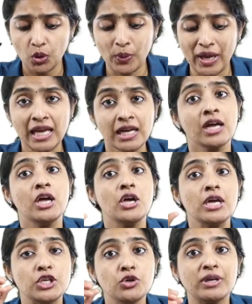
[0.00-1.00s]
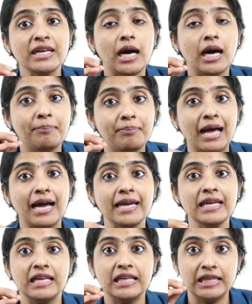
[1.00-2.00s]
where you can
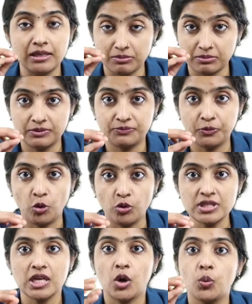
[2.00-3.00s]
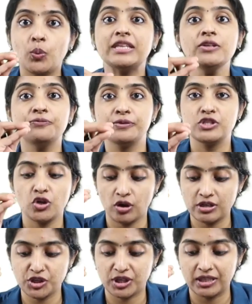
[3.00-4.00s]
apply force within
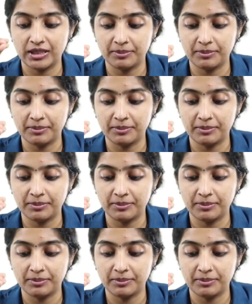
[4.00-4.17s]
physiologic